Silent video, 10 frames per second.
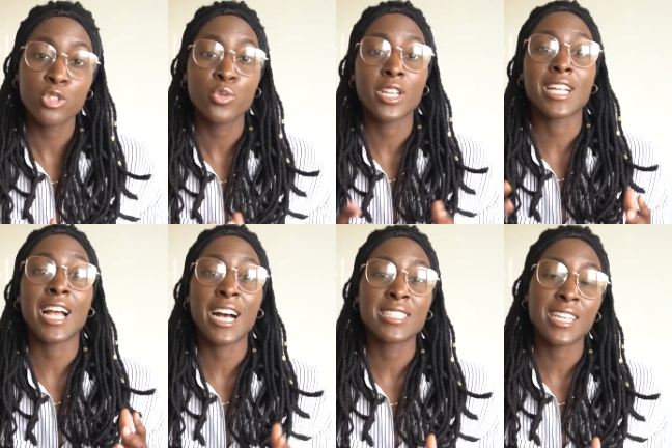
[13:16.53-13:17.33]
you can
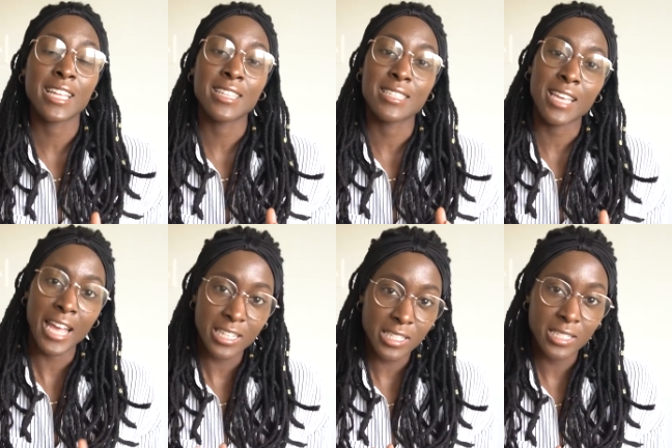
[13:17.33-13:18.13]
contact these
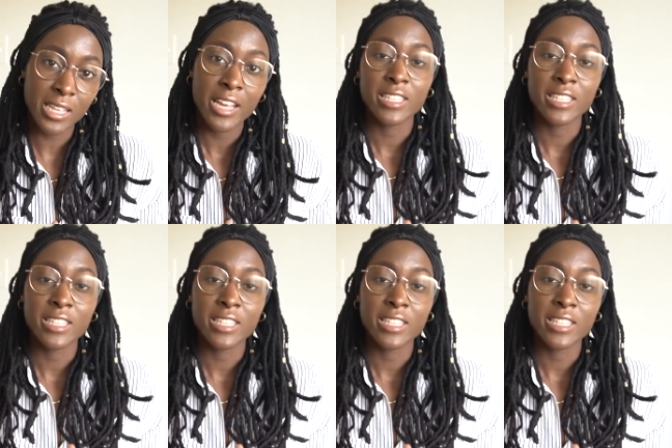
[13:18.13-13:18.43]
agents